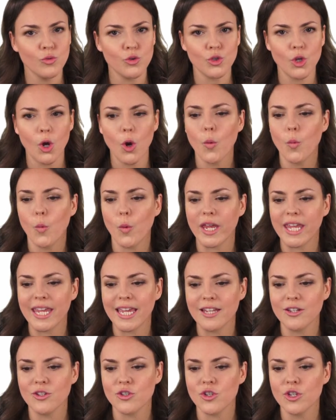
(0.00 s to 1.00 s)
So we
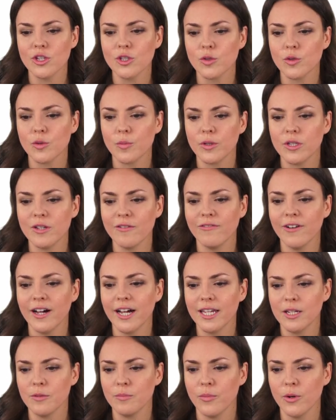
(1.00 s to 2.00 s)
can just
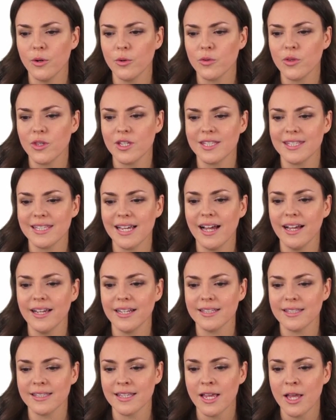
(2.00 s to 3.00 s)
divide both
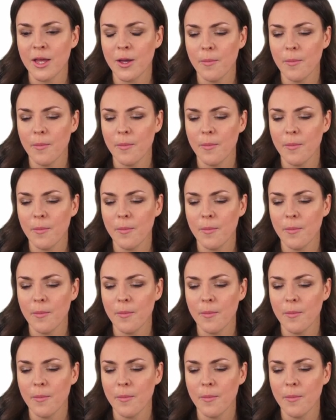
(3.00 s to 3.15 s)
sides